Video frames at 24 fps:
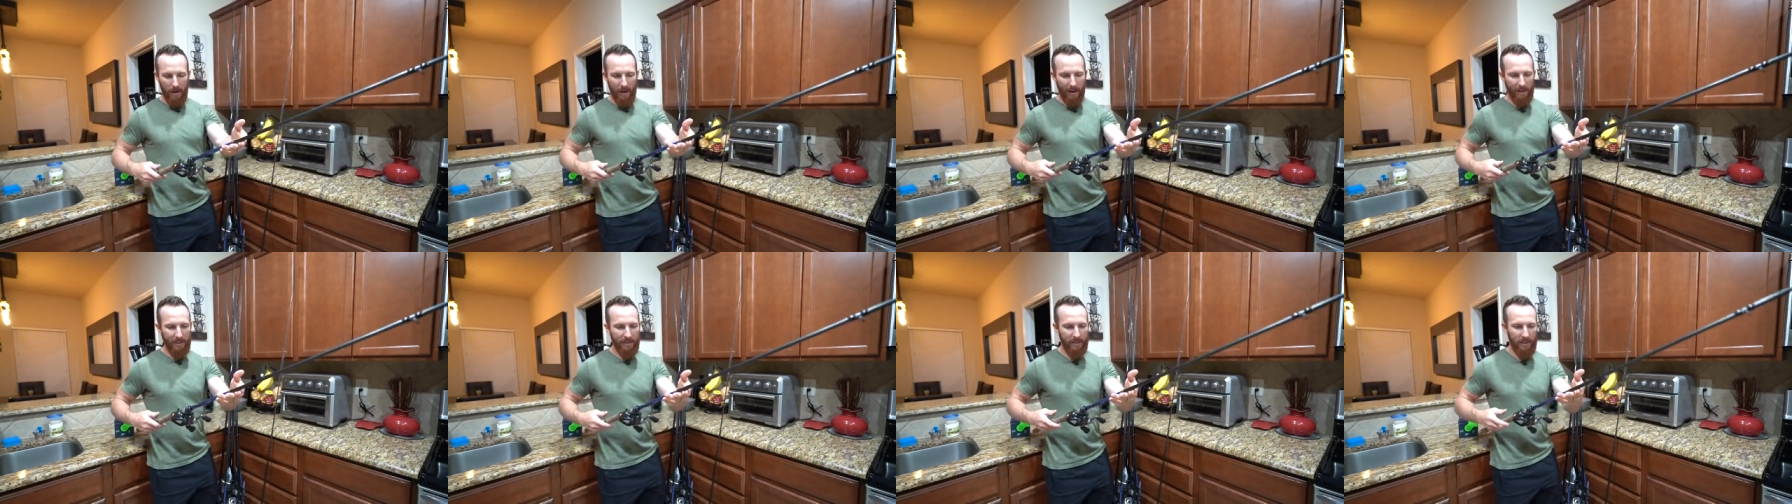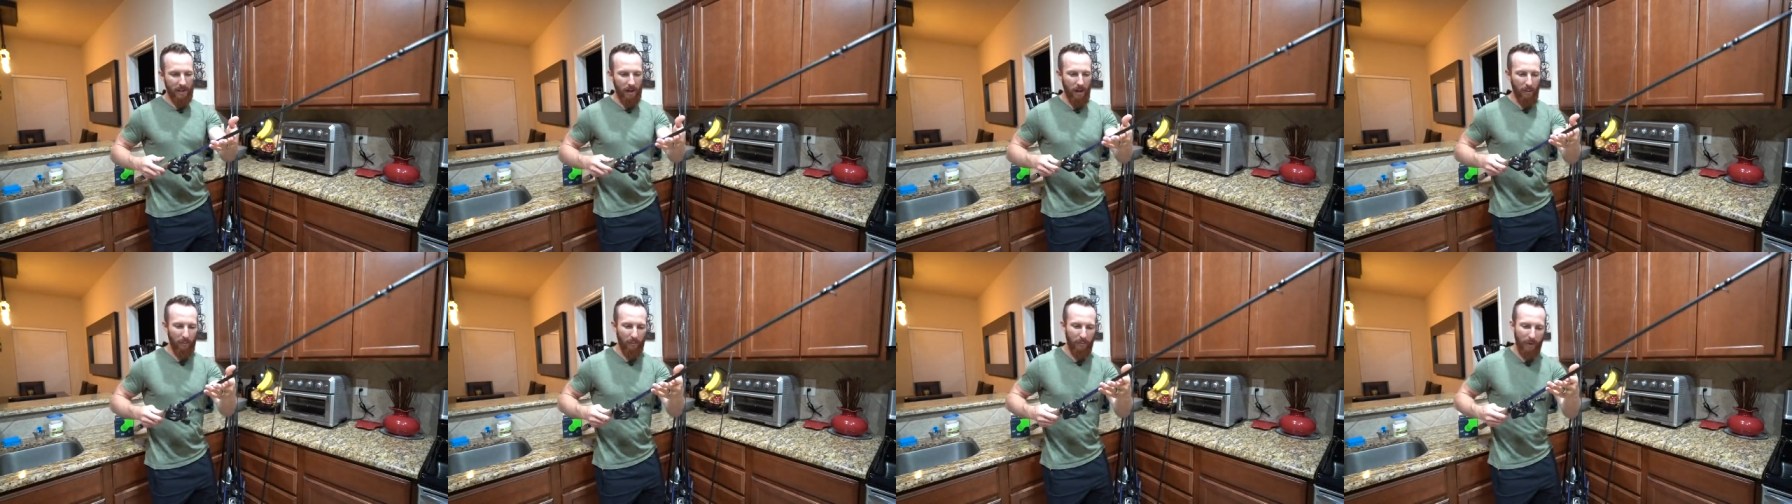
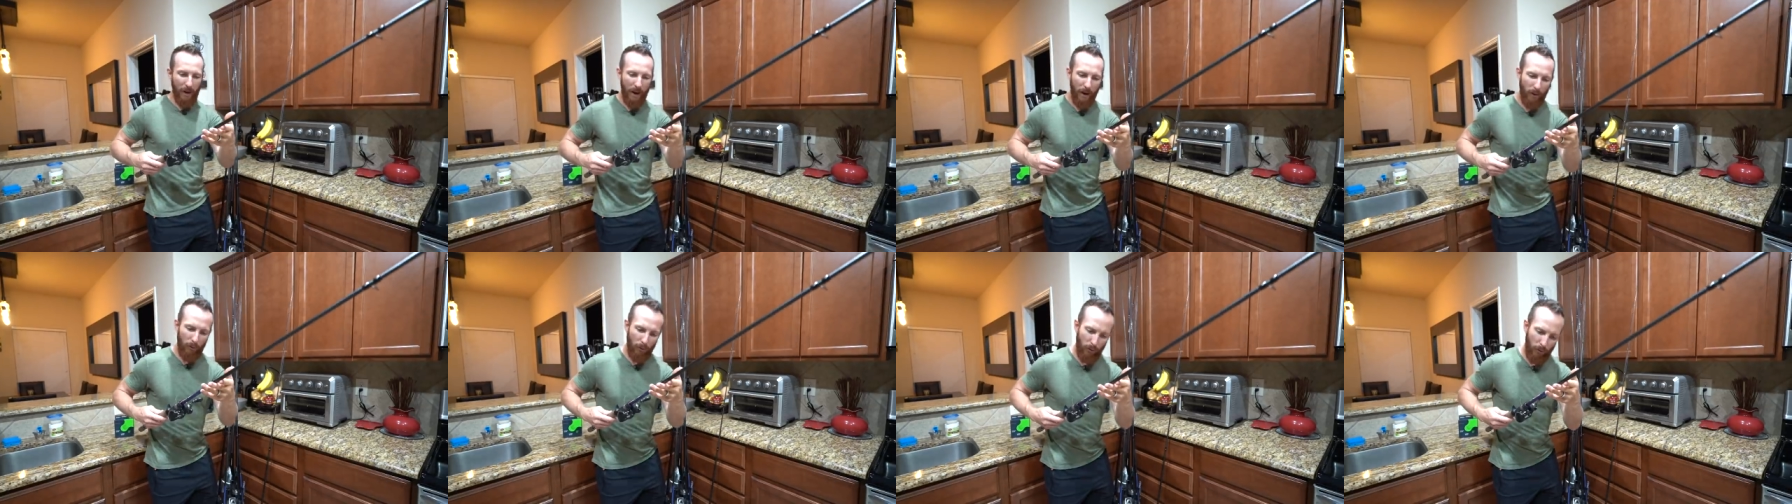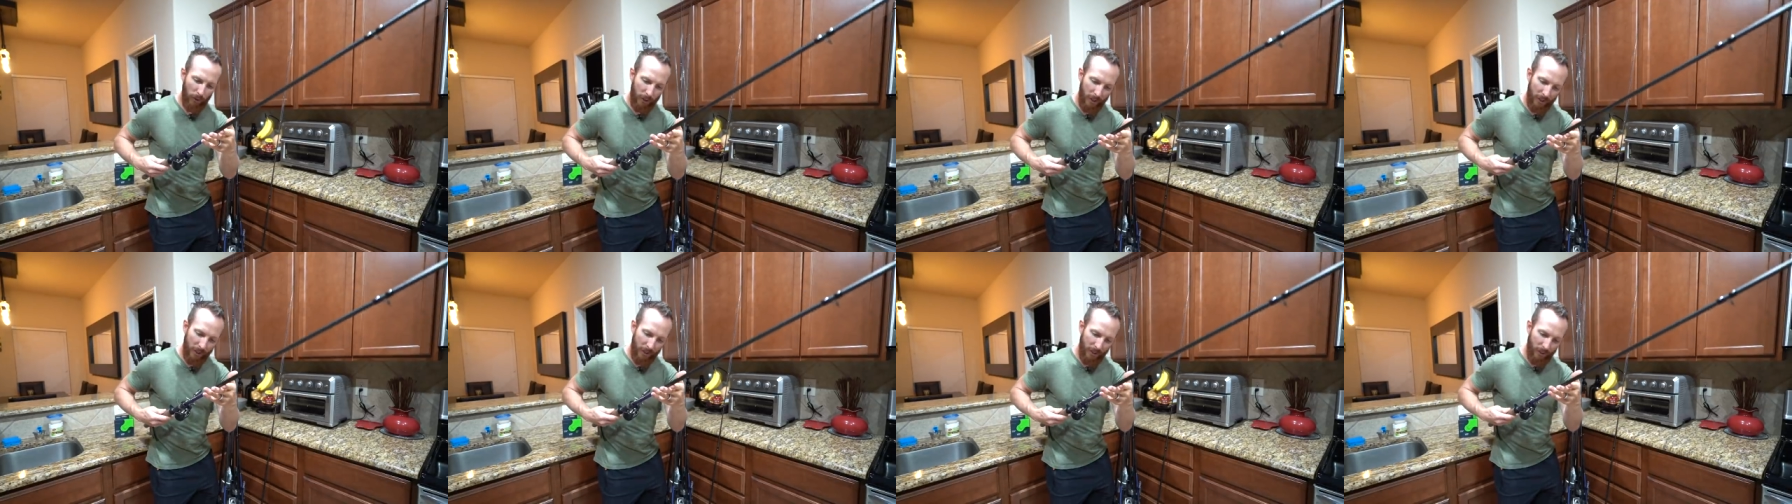Next up,
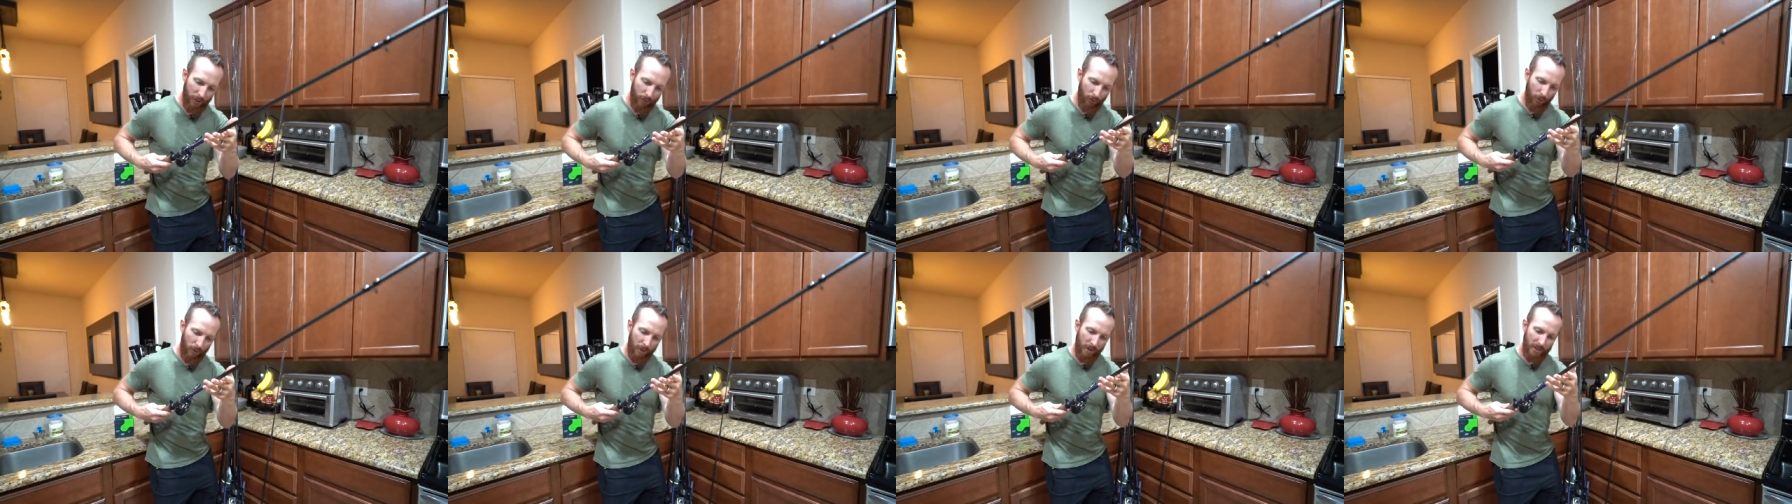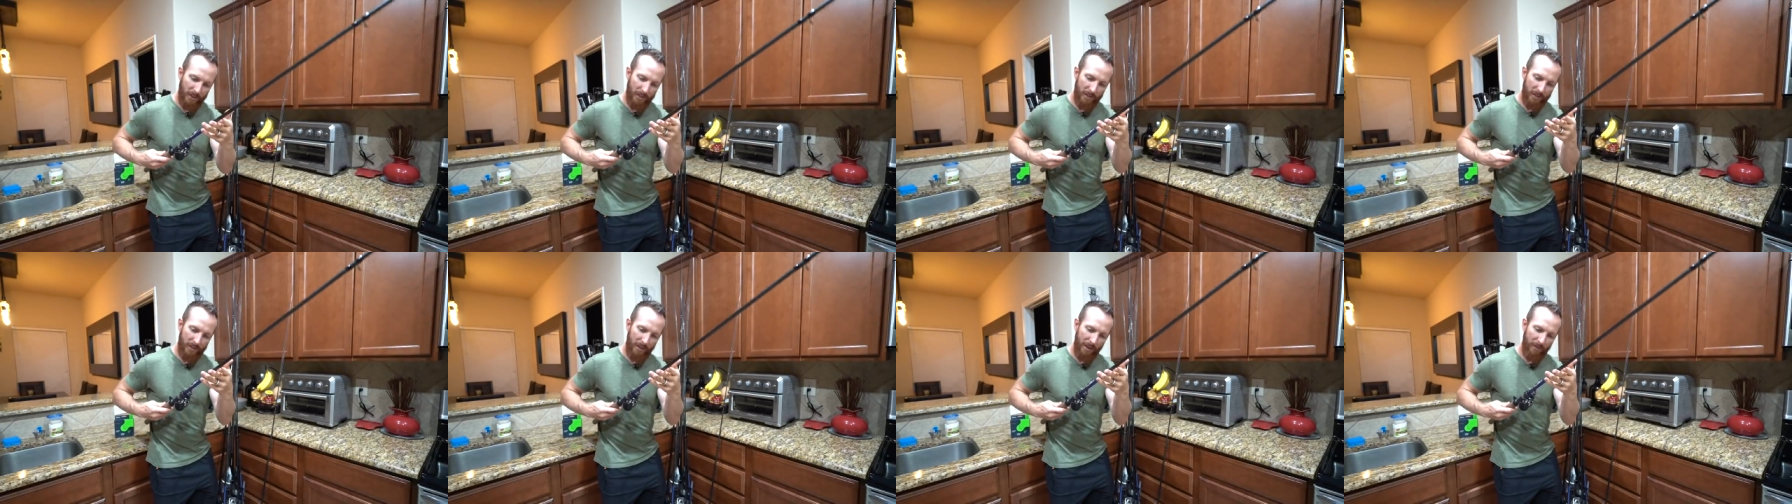Powell
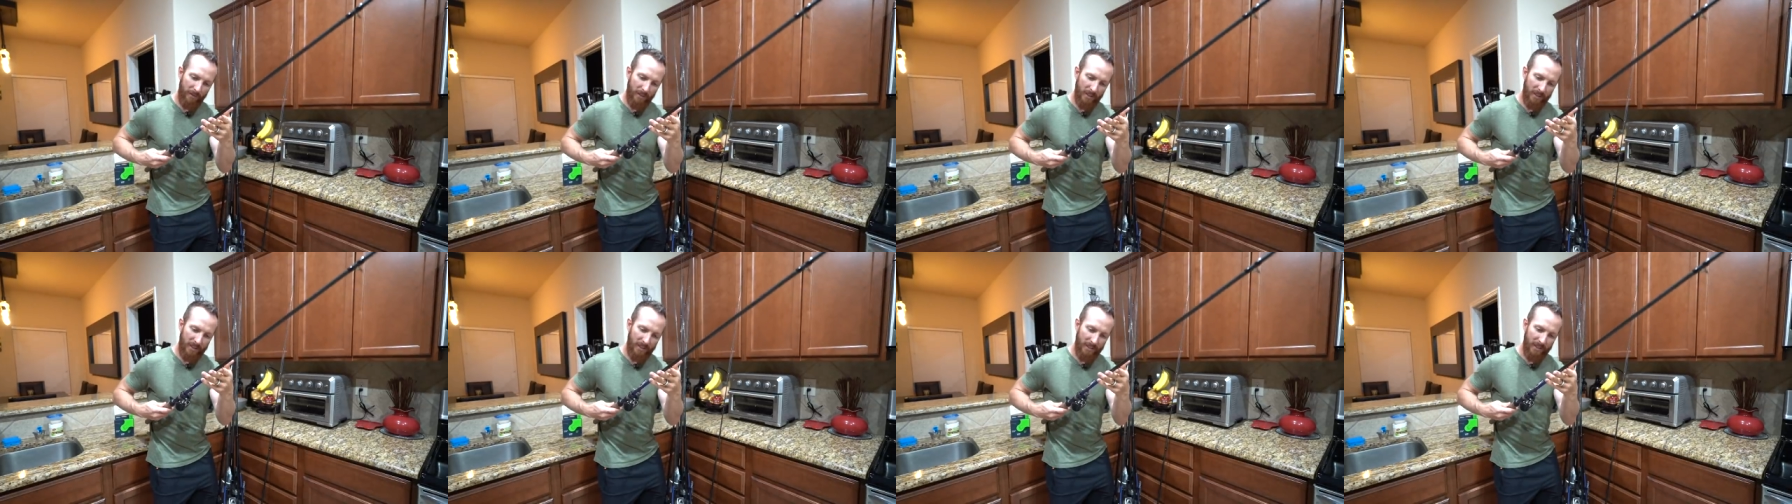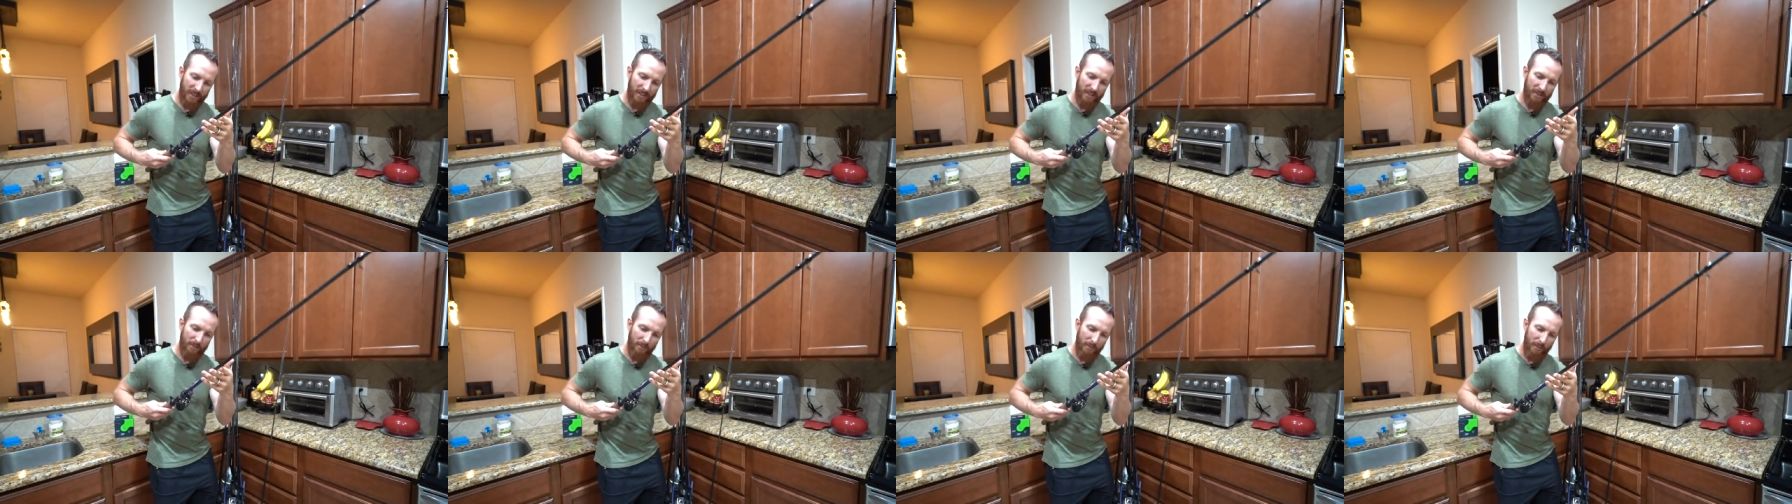Endurance
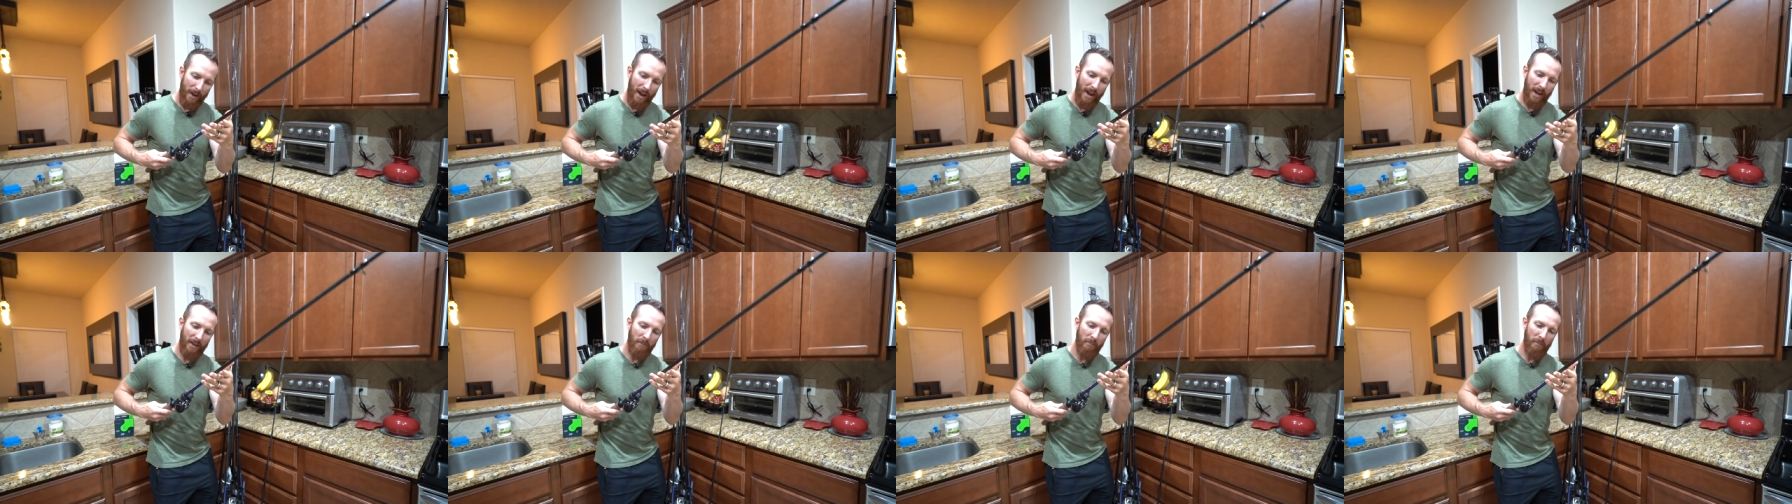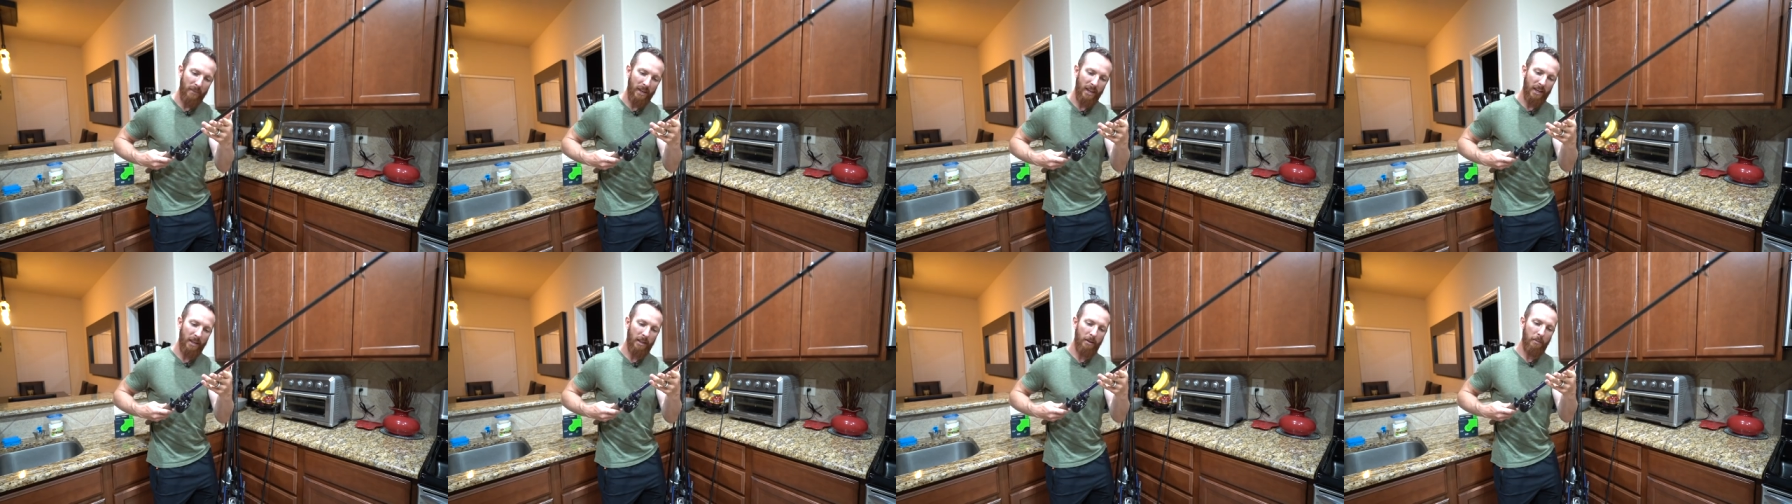7.6 Mag
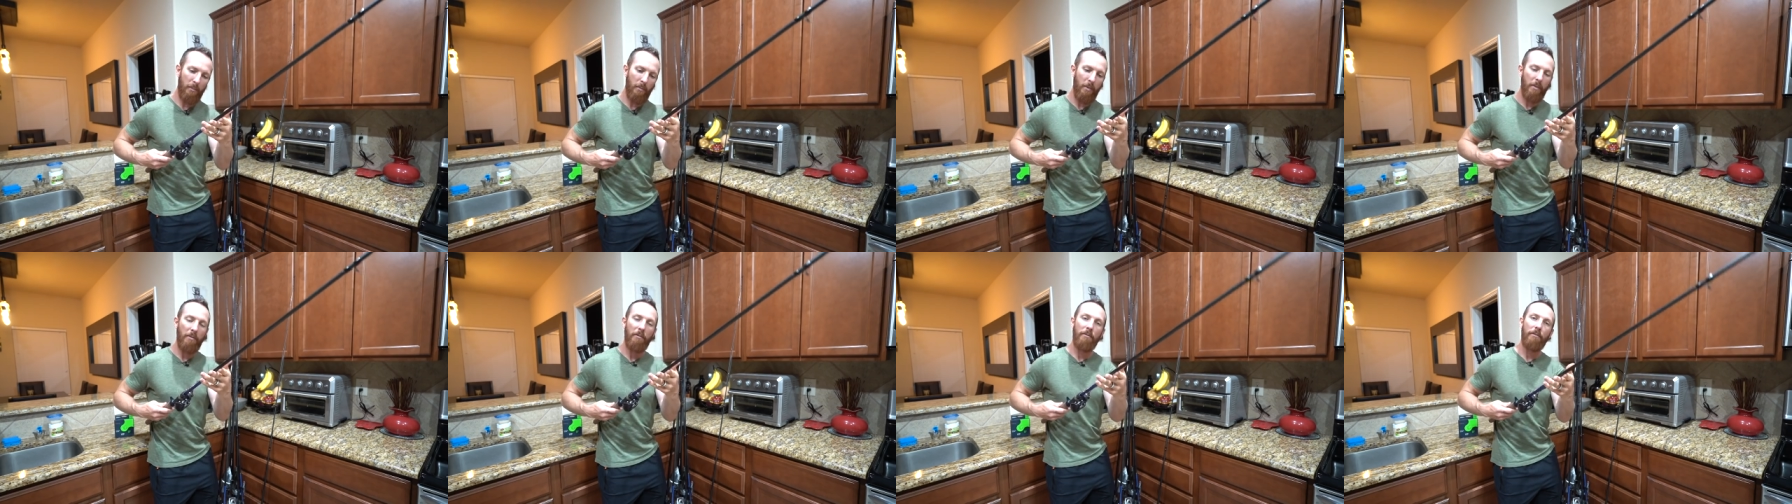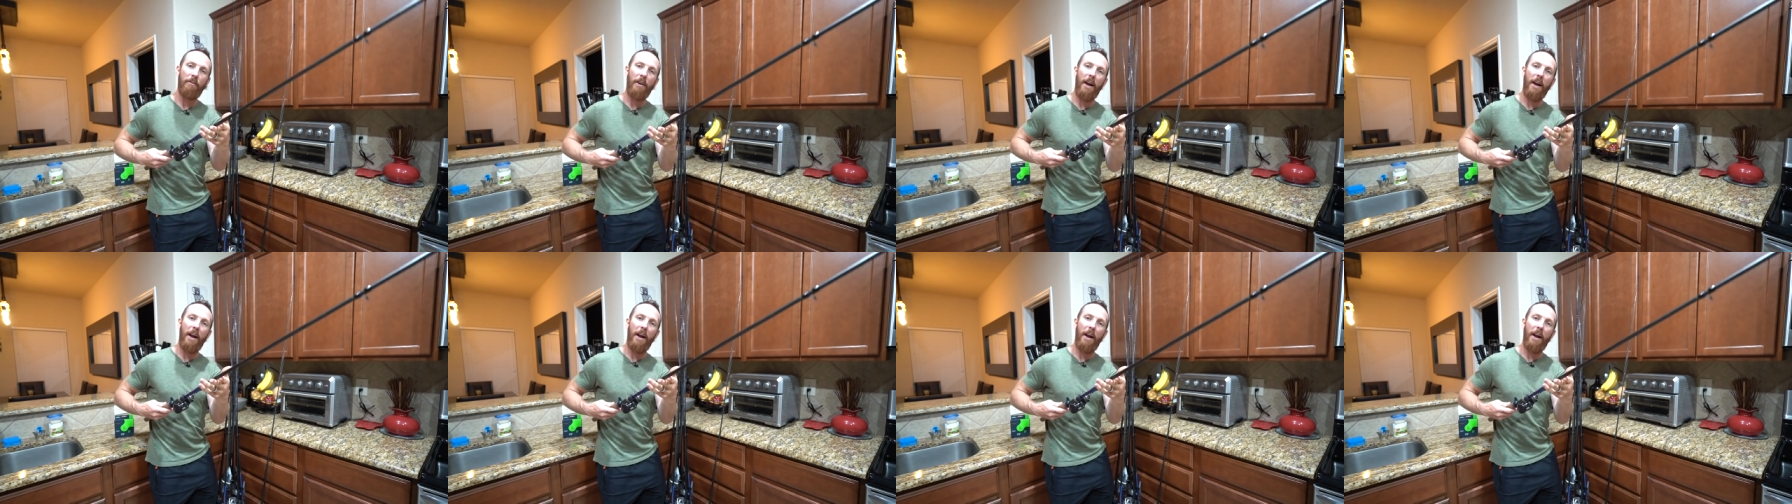Medium